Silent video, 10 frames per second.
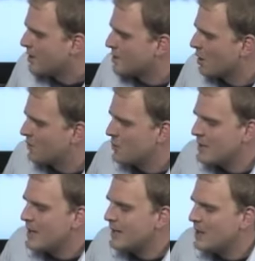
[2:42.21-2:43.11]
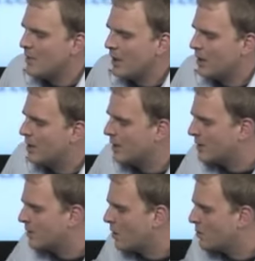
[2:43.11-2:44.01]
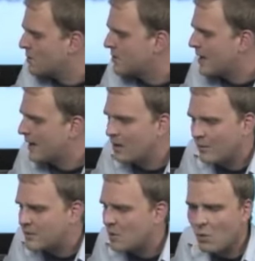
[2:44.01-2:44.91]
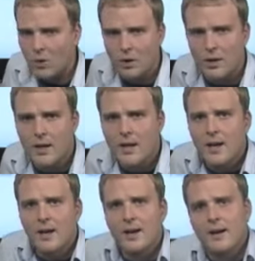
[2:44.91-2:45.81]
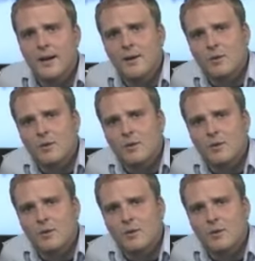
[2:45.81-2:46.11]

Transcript: So if you need the ability to get those negatives or uh,